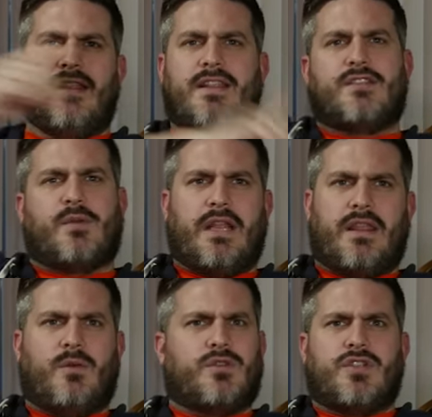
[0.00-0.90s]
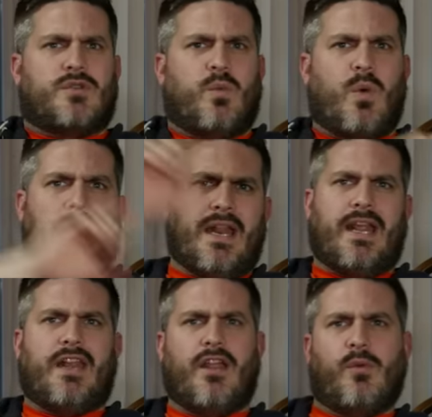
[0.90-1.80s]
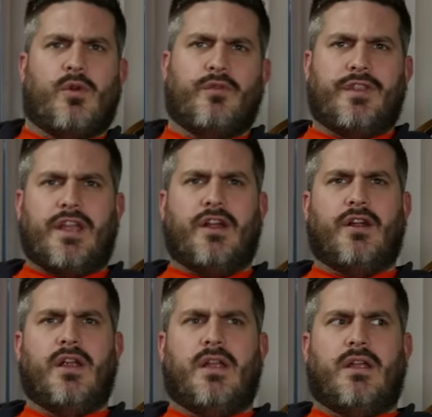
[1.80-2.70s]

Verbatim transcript: This one I think was just white, and I had another one over there,